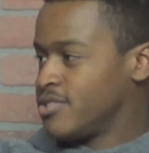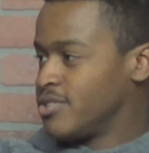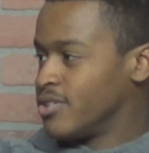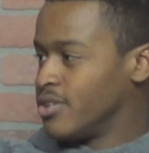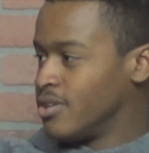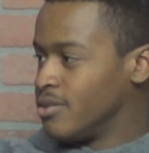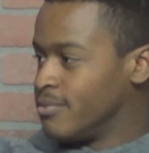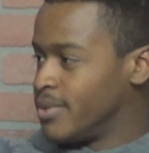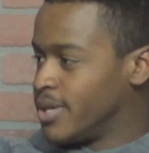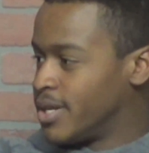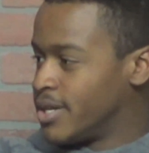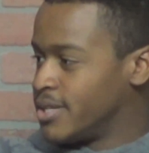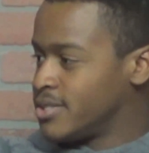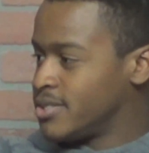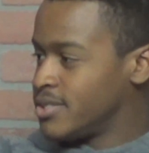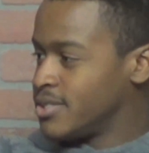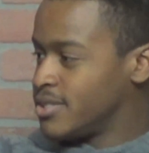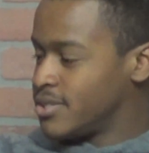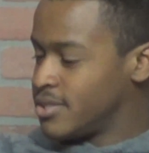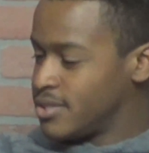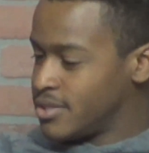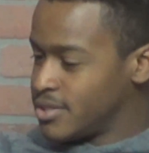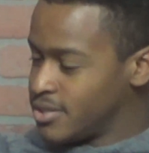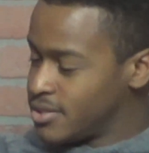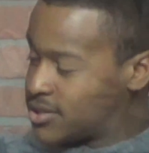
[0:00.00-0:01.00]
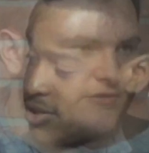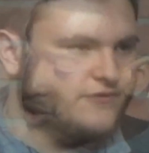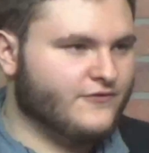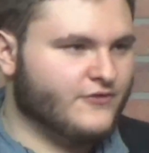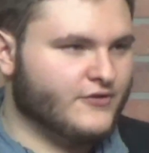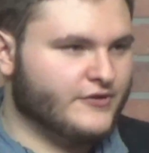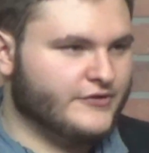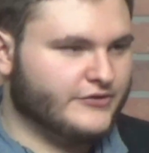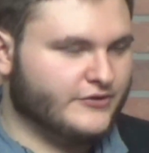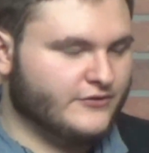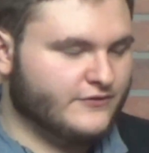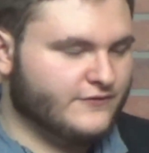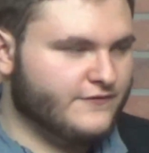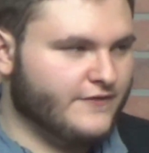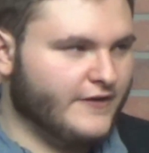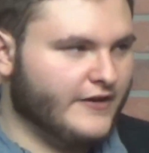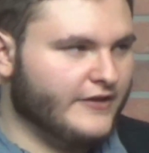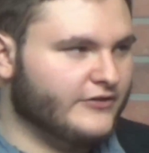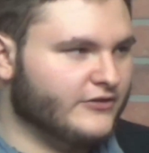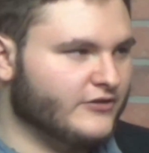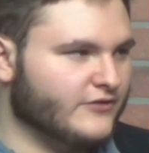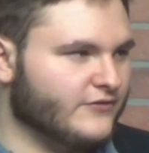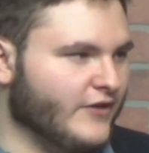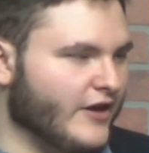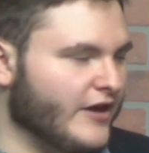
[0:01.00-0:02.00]
Like, what if we're, like, the first
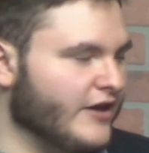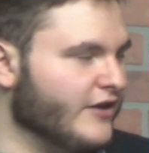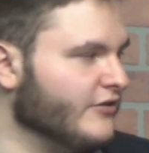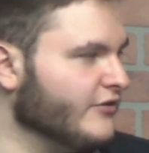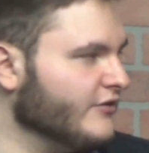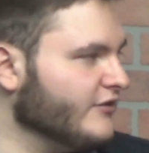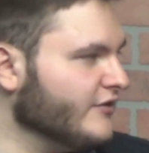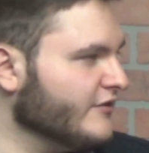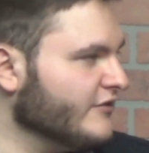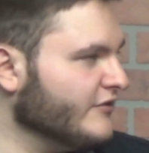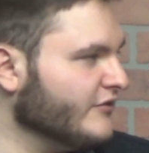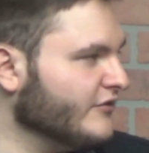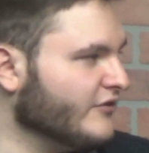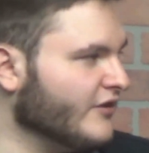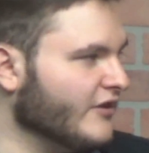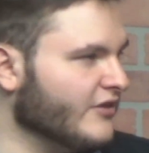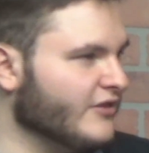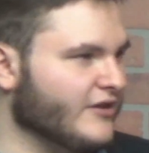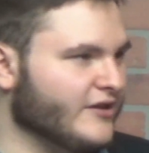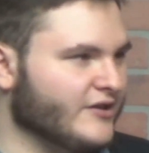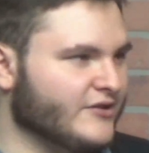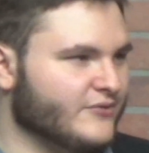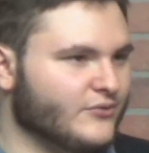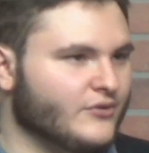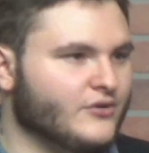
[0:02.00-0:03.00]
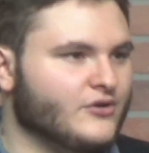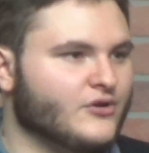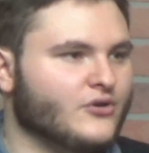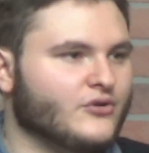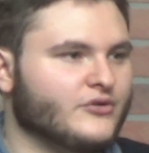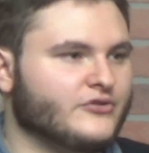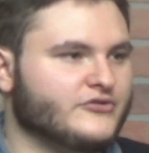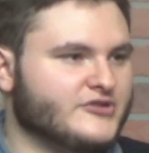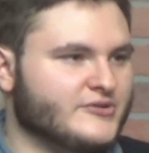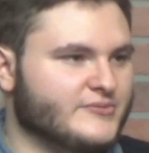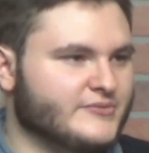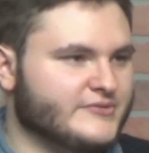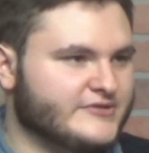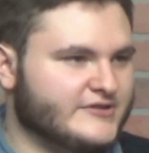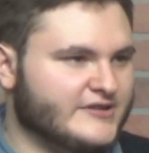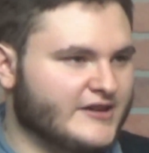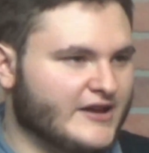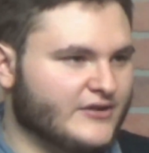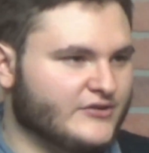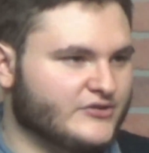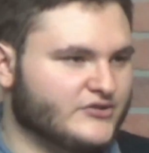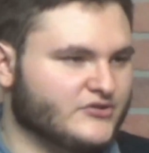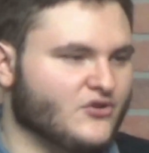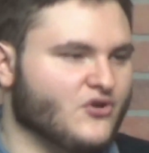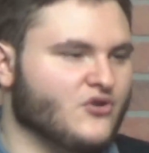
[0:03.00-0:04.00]
invasive aliens that, like, we'll go to someone's
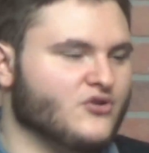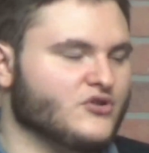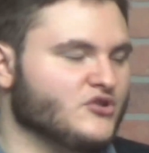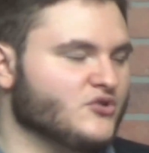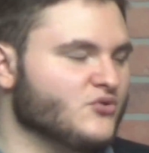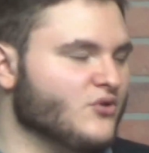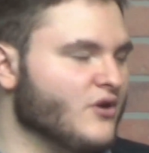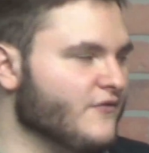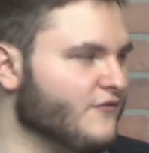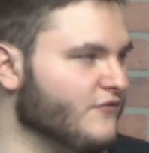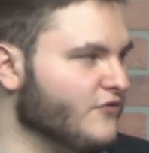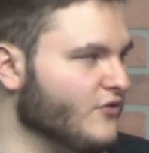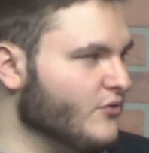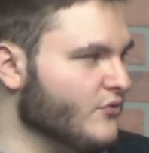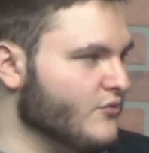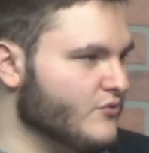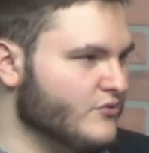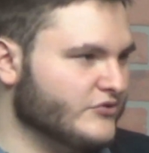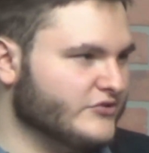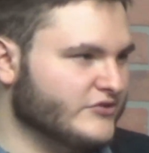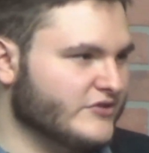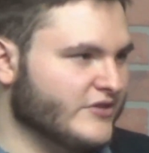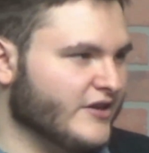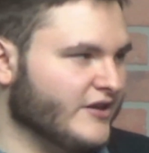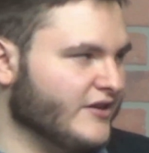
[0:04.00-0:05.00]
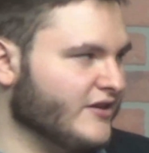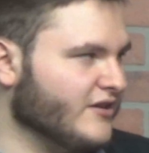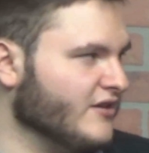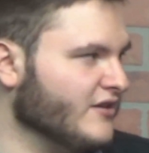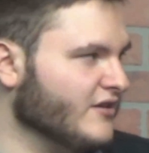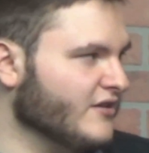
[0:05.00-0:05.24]
house in our UFOs and, like,